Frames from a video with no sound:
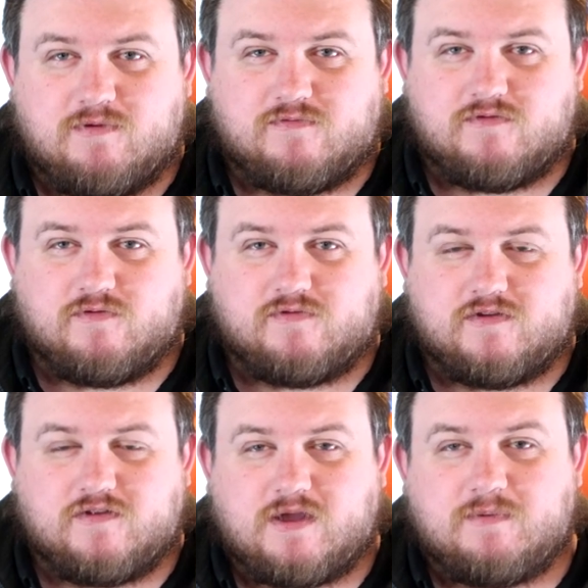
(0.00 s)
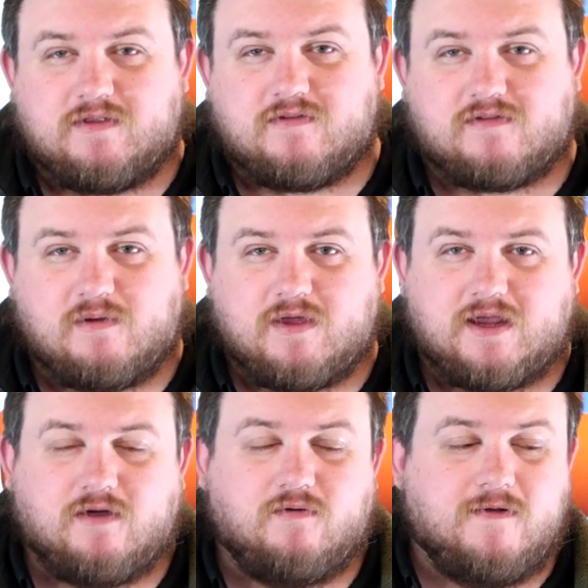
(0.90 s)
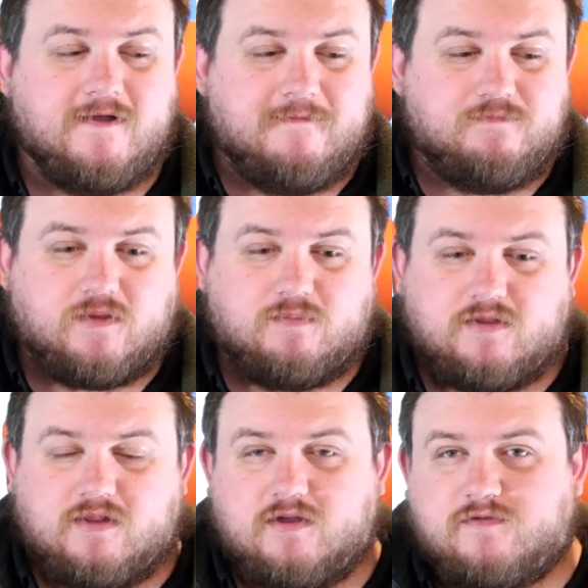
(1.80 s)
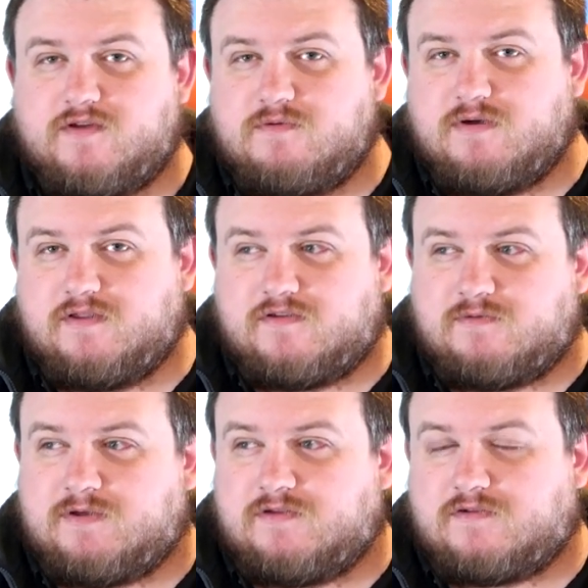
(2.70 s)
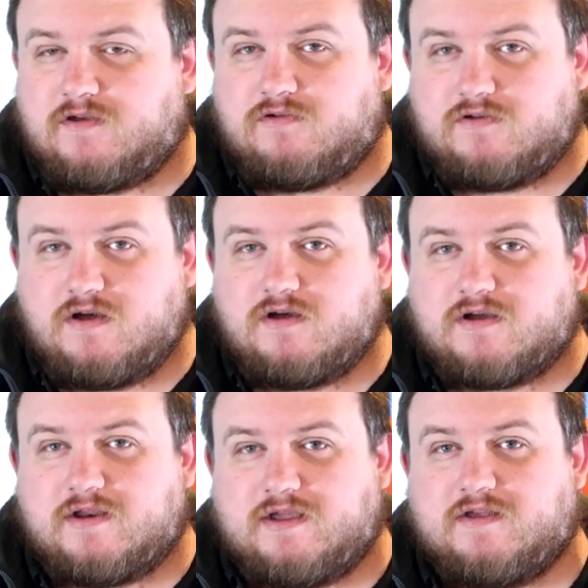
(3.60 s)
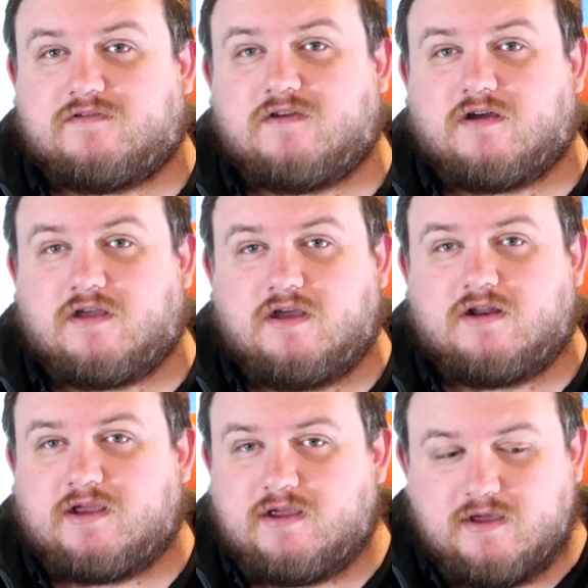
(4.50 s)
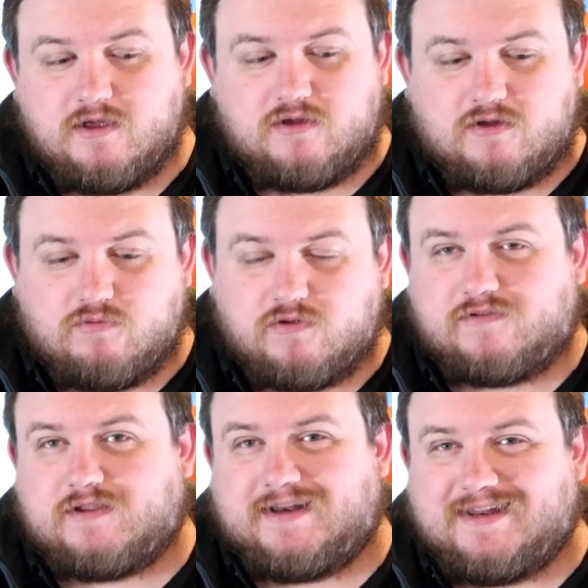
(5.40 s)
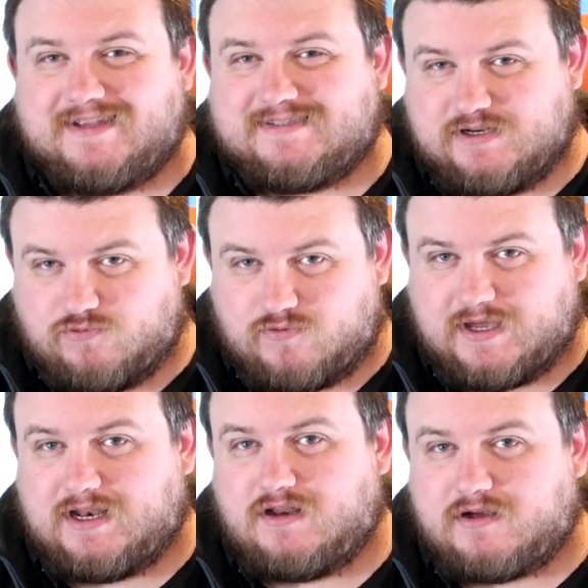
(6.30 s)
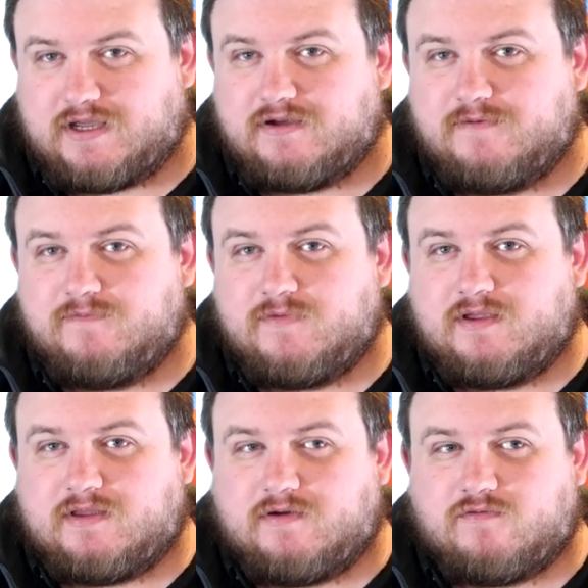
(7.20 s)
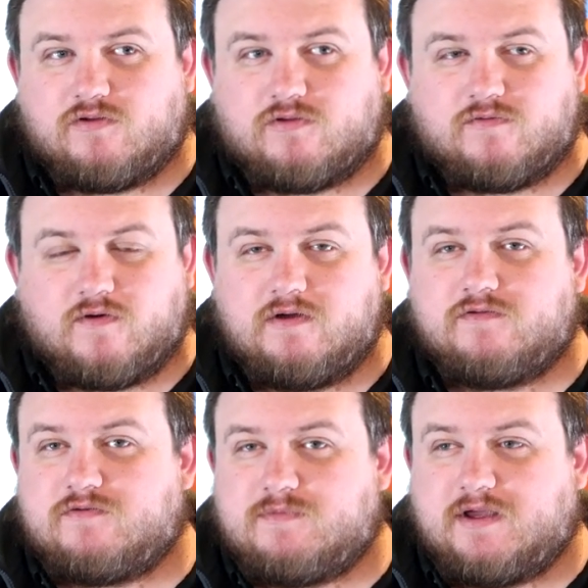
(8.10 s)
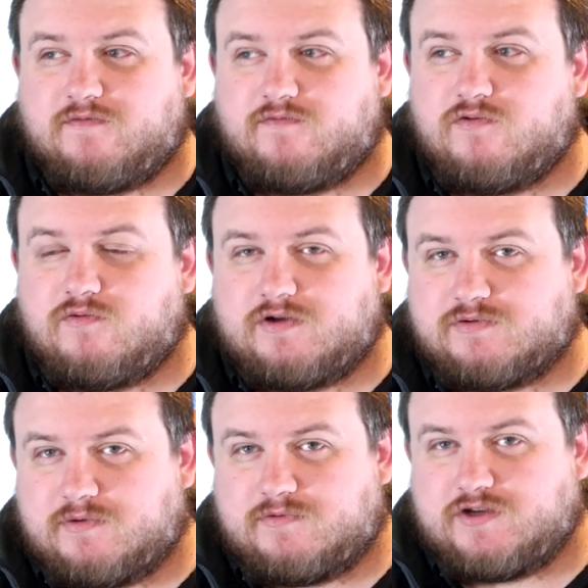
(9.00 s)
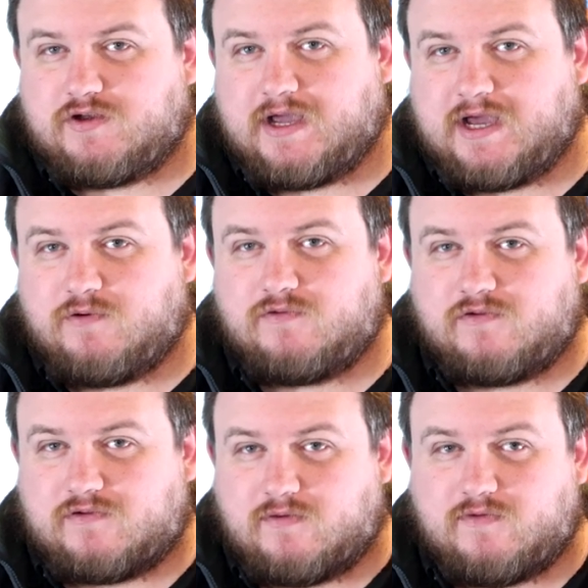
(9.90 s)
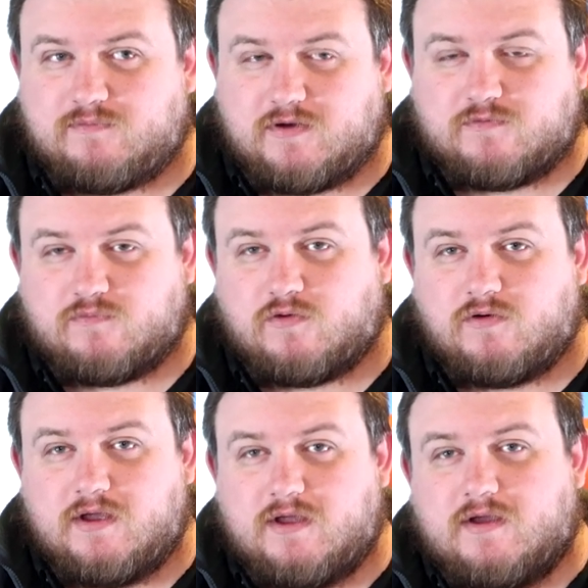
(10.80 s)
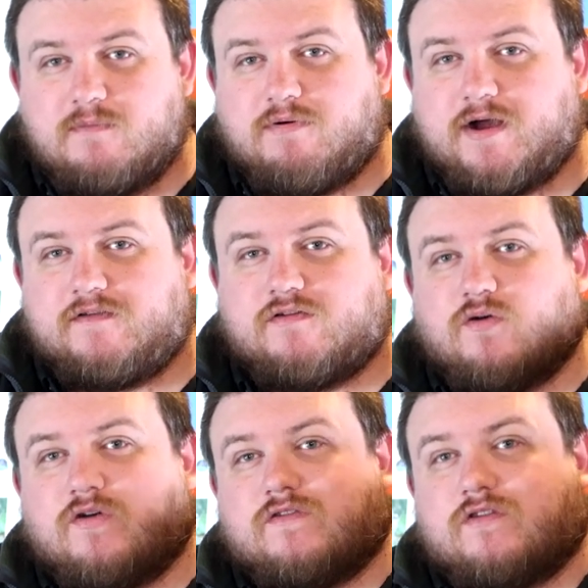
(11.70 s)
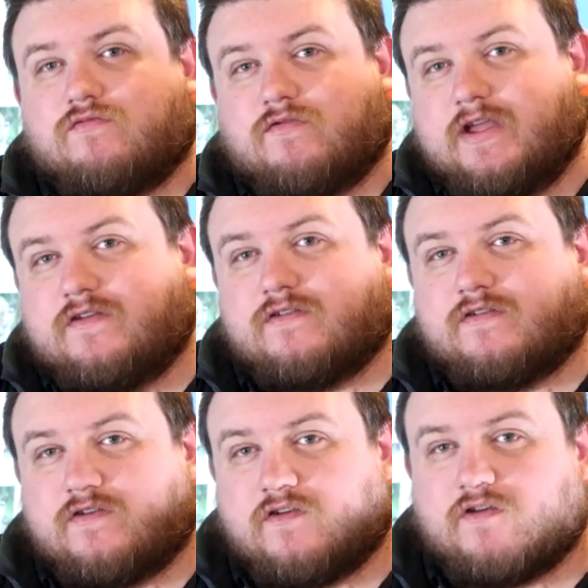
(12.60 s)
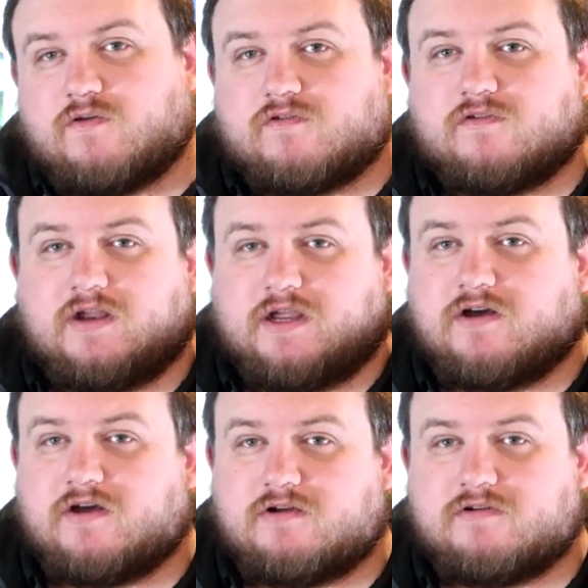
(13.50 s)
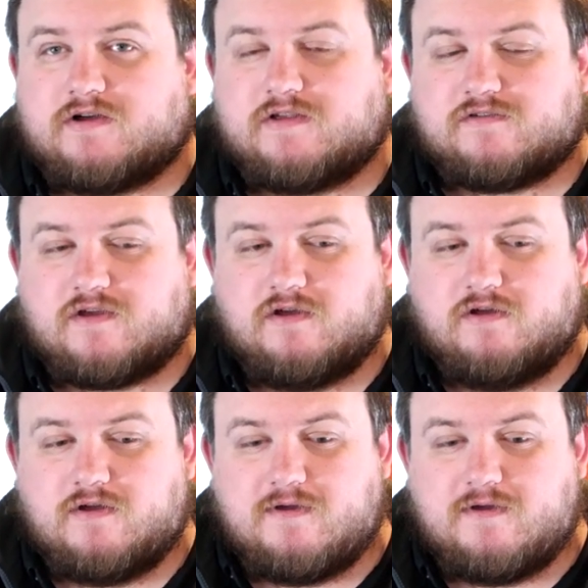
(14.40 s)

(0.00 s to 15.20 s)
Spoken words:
we've obviously just coming into summer now, but the last few months has been so dark and it gets dark early. You want something that lets in all that light. Now I've got the 500mm f4, which when I'm shooting owls and stuff is much more practical because of the reach, and I'll just shoot a slightly higher ISO.